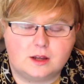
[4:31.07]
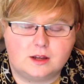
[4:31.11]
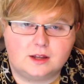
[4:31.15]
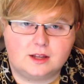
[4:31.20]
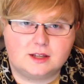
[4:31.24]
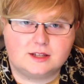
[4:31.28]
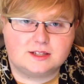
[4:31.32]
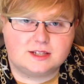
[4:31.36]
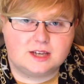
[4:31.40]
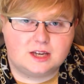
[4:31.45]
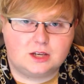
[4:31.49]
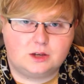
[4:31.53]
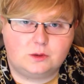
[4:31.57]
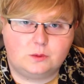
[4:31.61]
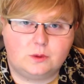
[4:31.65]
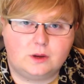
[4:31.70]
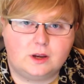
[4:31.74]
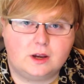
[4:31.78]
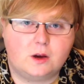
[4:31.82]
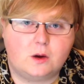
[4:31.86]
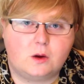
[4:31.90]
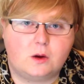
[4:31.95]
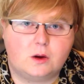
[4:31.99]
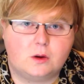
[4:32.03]

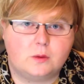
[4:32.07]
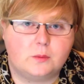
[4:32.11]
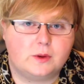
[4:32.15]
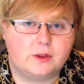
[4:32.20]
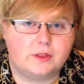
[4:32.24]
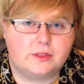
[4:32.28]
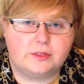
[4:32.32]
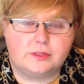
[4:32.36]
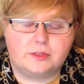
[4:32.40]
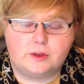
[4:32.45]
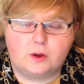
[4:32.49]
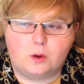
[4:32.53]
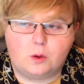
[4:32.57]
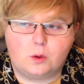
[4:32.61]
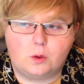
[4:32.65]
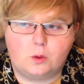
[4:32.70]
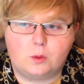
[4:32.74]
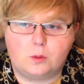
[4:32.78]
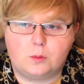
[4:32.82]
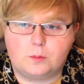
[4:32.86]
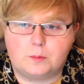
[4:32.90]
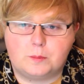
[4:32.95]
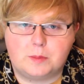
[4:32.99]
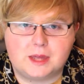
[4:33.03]
continuing on with the
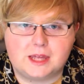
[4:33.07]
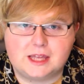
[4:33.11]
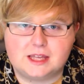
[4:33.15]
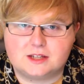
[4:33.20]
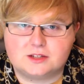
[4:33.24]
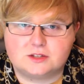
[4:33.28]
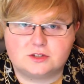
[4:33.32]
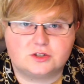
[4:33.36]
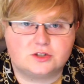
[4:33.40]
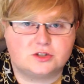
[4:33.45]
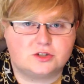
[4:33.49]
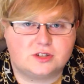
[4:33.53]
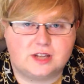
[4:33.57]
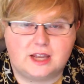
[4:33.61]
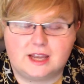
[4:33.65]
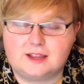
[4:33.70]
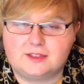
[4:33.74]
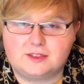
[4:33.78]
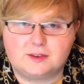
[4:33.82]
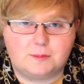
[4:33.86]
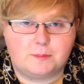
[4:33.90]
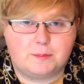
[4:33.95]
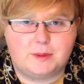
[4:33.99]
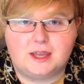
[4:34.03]
whole beach, day
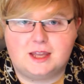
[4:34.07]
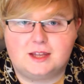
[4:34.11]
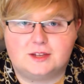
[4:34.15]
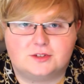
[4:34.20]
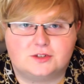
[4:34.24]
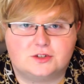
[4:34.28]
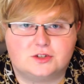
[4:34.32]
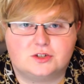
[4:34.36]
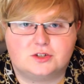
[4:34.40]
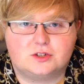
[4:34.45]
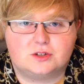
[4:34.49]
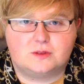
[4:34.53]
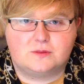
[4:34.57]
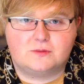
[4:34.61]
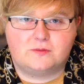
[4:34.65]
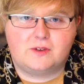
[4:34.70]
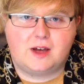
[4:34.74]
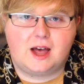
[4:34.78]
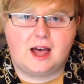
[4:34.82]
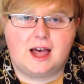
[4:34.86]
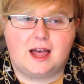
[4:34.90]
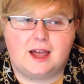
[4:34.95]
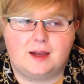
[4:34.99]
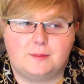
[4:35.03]
at the beach
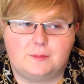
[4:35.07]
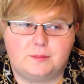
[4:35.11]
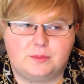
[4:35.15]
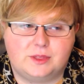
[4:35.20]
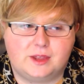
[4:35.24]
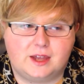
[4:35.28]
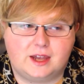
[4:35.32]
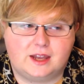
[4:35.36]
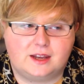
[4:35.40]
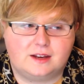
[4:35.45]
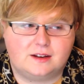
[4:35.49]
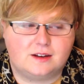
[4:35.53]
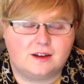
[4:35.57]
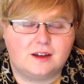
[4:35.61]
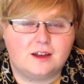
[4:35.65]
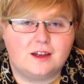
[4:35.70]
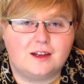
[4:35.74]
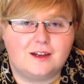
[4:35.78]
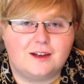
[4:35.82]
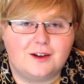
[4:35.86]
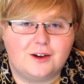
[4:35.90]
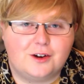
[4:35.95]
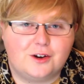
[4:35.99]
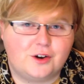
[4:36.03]
vibe that
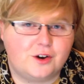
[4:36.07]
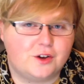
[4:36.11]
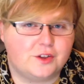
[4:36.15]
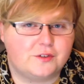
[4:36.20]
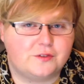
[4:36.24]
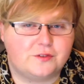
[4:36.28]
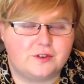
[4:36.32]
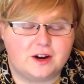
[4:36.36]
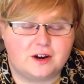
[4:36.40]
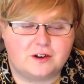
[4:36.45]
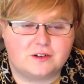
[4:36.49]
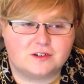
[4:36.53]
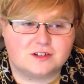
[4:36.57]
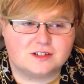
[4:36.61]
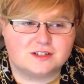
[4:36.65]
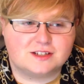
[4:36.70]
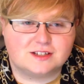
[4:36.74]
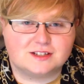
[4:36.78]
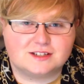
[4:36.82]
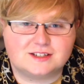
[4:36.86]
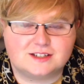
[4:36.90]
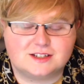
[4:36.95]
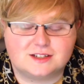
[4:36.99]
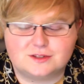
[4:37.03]
her other
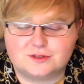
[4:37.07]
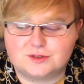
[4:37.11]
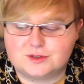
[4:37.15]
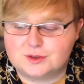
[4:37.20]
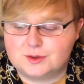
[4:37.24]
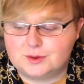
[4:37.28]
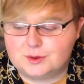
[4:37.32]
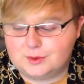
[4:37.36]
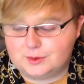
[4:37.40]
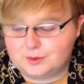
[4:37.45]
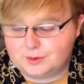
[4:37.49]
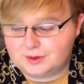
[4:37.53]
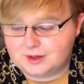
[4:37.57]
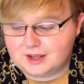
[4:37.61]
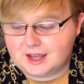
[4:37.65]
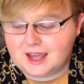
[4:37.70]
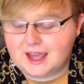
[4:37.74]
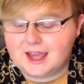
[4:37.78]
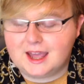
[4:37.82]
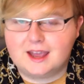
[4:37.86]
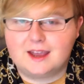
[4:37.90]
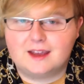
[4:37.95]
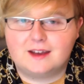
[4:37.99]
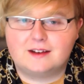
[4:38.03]
fragrances exude,
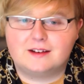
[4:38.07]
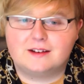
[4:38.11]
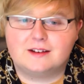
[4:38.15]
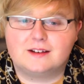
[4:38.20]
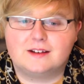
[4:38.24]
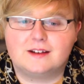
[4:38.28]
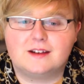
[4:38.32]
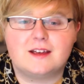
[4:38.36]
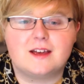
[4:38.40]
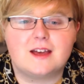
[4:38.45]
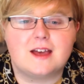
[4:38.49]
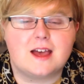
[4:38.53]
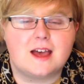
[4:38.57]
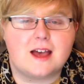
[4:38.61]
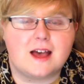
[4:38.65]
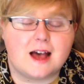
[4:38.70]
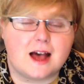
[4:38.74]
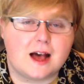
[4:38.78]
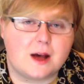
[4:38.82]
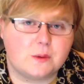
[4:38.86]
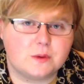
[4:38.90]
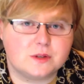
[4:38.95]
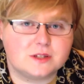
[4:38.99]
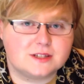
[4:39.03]
and
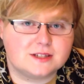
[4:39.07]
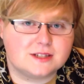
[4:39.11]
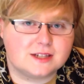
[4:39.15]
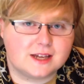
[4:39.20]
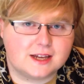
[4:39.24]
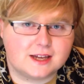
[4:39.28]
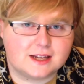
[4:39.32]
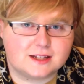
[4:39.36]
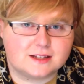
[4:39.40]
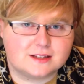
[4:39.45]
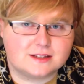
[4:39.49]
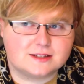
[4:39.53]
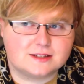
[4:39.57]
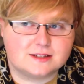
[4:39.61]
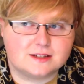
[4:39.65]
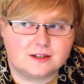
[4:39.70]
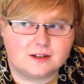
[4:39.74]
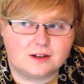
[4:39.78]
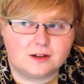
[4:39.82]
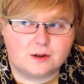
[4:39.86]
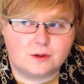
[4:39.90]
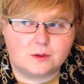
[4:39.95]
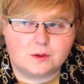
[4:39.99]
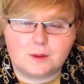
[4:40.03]
I would say it's,
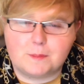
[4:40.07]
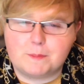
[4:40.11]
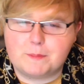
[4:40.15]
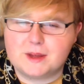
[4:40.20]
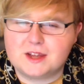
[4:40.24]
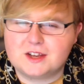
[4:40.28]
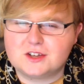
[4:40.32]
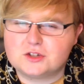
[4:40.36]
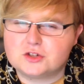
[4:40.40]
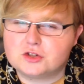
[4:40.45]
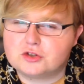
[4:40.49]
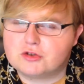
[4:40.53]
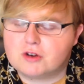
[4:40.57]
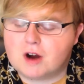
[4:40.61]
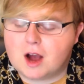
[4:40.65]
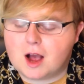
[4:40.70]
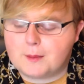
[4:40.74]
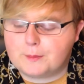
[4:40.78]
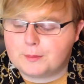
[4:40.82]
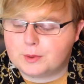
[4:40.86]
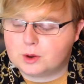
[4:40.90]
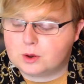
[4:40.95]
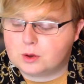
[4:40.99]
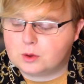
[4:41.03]
a bit
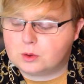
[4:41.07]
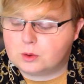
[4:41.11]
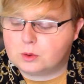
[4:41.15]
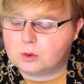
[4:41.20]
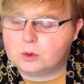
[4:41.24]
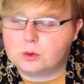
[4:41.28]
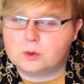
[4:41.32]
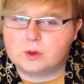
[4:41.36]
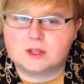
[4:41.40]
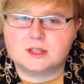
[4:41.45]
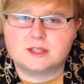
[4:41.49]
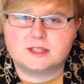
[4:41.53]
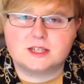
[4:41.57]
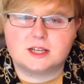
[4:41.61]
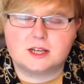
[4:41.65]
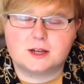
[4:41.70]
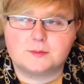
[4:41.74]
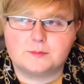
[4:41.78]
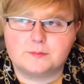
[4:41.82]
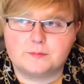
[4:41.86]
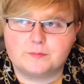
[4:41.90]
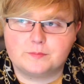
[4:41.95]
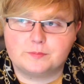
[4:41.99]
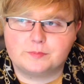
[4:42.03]
tropical, it's
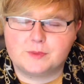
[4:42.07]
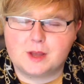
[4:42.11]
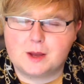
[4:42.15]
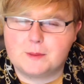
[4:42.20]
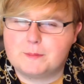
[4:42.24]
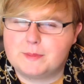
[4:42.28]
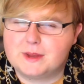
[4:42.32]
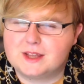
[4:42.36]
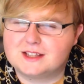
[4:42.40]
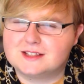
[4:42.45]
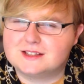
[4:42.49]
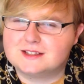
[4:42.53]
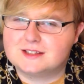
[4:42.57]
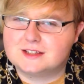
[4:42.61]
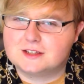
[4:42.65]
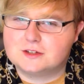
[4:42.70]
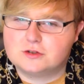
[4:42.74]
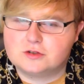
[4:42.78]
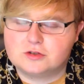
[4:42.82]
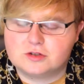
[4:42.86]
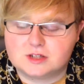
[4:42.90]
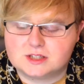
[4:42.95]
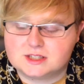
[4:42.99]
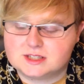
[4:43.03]
a bit
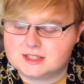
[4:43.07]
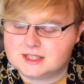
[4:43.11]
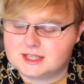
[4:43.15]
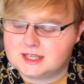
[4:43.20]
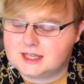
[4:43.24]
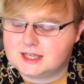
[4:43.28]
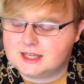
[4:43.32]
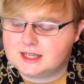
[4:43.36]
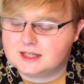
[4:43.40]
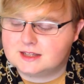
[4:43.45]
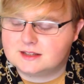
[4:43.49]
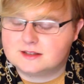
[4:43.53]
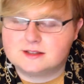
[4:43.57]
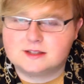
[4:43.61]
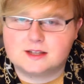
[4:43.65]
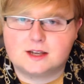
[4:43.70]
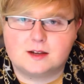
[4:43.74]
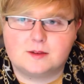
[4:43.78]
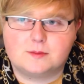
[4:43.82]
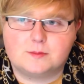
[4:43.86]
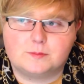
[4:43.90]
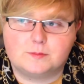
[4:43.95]
citrusy, it's